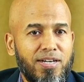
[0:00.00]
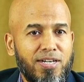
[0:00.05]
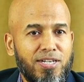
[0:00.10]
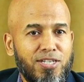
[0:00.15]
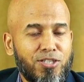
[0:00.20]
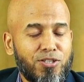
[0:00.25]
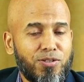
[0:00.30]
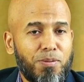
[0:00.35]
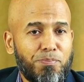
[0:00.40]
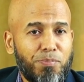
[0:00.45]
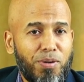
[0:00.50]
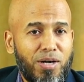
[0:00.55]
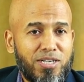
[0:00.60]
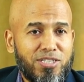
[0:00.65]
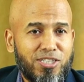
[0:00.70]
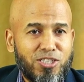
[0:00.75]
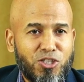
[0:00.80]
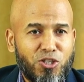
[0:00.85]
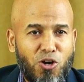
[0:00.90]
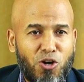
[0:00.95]
So the bar
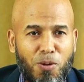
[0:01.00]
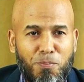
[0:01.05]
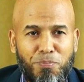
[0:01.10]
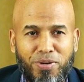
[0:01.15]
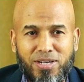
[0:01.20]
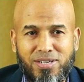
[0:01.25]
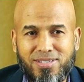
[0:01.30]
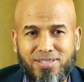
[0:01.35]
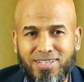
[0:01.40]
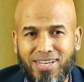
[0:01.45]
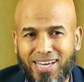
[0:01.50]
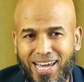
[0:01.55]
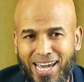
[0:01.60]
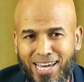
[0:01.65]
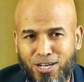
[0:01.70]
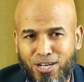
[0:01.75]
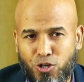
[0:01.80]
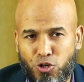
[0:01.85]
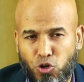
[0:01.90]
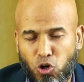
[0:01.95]
chart compares the
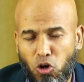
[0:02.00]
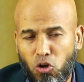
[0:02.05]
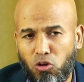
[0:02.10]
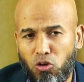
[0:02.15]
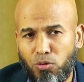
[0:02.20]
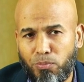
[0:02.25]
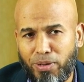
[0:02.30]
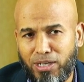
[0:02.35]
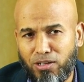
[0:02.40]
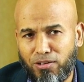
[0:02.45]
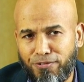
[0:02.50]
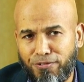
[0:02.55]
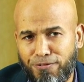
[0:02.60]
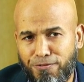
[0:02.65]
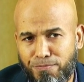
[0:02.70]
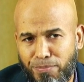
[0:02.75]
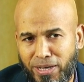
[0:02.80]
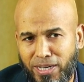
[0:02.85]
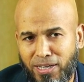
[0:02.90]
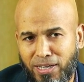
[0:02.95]
enrollment of
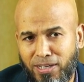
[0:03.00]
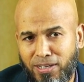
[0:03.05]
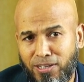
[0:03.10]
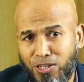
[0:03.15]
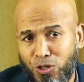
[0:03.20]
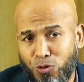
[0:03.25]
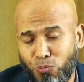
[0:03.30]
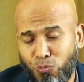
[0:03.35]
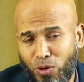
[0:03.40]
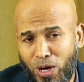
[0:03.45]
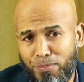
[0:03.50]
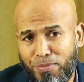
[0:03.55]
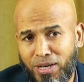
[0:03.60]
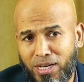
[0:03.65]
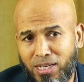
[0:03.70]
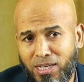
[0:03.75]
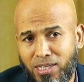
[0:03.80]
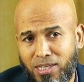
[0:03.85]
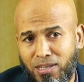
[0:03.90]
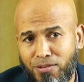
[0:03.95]
men and
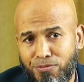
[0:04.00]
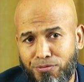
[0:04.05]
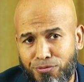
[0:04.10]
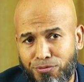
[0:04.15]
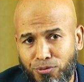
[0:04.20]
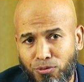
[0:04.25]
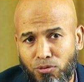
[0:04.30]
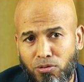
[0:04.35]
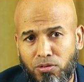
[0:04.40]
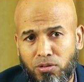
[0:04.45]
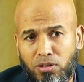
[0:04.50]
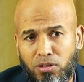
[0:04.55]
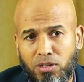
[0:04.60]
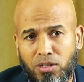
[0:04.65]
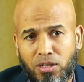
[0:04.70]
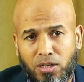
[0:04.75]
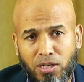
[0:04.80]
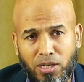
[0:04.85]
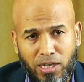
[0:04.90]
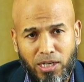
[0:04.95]
women in
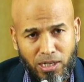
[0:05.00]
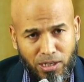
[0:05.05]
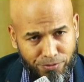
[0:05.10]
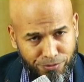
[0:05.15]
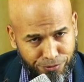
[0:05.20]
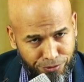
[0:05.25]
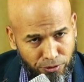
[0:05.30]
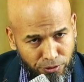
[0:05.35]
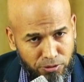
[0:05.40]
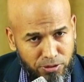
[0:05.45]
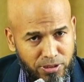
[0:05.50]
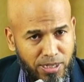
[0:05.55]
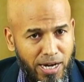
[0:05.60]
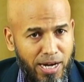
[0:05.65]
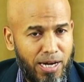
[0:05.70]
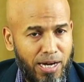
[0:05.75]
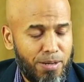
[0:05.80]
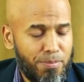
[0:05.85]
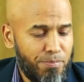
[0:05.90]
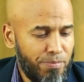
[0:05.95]

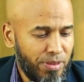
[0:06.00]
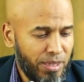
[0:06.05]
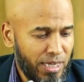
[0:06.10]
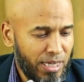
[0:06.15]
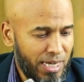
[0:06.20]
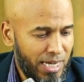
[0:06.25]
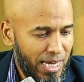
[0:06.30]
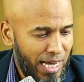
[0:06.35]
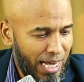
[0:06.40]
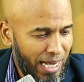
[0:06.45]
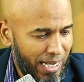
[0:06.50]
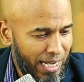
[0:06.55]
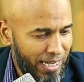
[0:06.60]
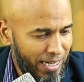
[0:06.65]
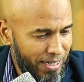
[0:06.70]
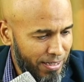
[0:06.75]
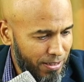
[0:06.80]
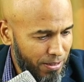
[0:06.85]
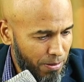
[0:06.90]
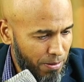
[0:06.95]
full-time
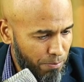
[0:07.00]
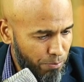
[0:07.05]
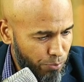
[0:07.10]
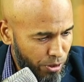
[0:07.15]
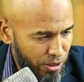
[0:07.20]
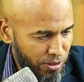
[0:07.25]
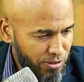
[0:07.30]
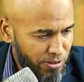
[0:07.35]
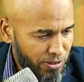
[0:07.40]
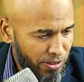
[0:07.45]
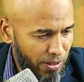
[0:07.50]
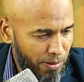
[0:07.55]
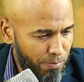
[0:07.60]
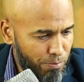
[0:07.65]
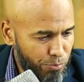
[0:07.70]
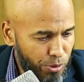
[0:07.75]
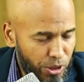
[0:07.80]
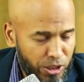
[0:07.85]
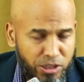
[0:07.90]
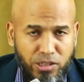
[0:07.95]
and
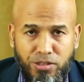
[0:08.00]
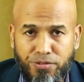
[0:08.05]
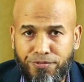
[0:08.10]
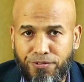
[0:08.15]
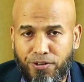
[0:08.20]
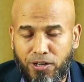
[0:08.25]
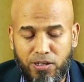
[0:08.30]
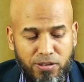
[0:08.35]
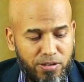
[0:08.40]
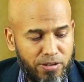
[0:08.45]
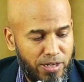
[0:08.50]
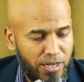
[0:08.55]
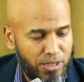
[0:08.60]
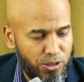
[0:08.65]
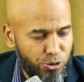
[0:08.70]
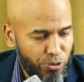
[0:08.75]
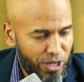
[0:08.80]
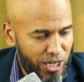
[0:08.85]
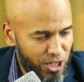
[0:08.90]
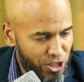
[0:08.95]
part-time British further
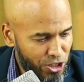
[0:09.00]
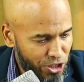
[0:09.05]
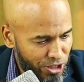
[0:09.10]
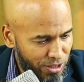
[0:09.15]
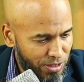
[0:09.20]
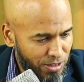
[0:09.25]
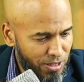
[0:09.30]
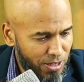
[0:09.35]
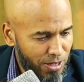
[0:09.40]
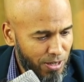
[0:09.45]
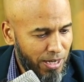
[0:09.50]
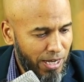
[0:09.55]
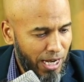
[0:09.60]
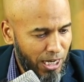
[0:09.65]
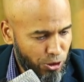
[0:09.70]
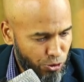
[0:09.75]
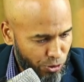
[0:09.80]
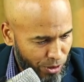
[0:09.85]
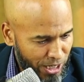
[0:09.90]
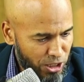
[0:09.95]
education
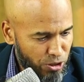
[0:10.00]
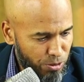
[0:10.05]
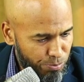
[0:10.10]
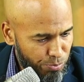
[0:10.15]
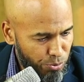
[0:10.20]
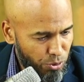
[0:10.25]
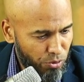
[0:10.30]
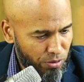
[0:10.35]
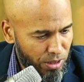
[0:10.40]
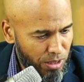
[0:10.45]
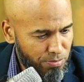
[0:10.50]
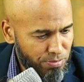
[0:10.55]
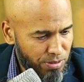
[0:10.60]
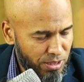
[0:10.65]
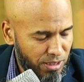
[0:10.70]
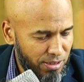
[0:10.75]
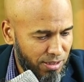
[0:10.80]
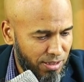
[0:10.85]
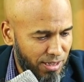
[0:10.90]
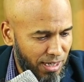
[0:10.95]
programs
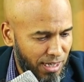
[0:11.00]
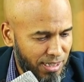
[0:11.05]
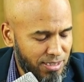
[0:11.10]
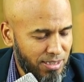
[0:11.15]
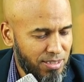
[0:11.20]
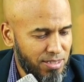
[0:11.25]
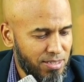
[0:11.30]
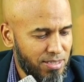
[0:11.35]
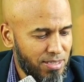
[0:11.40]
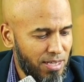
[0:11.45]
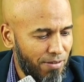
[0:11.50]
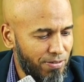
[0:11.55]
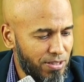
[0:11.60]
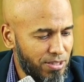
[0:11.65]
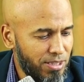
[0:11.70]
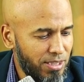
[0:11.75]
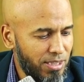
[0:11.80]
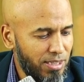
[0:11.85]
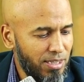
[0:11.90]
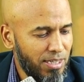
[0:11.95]
in the
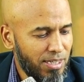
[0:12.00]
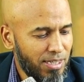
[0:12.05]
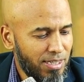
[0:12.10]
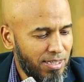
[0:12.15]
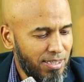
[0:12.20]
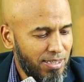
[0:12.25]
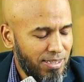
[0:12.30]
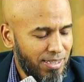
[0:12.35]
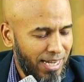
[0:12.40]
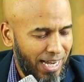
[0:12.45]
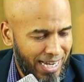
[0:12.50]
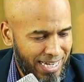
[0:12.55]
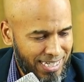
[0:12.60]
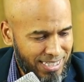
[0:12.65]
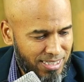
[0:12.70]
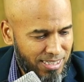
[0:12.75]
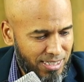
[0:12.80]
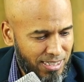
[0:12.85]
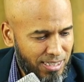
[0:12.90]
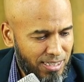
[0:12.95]
1970,
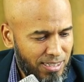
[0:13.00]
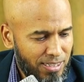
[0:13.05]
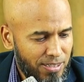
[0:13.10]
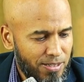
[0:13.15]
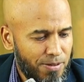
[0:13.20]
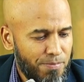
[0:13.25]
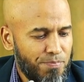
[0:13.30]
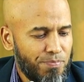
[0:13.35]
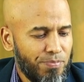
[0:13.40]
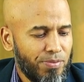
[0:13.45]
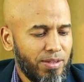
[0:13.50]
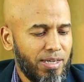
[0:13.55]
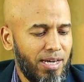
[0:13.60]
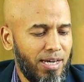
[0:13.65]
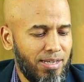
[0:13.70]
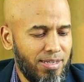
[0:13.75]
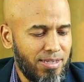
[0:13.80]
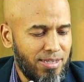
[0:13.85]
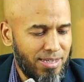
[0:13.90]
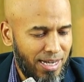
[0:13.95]
80,
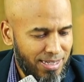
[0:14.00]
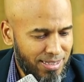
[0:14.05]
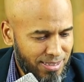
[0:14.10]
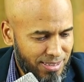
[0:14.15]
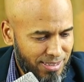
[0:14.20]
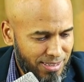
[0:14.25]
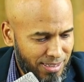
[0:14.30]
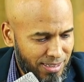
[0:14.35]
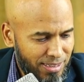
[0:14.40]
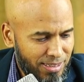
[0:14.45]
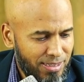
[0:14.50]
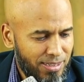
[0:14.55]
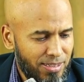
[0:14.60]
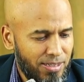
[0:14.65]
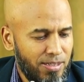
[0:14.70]
and 90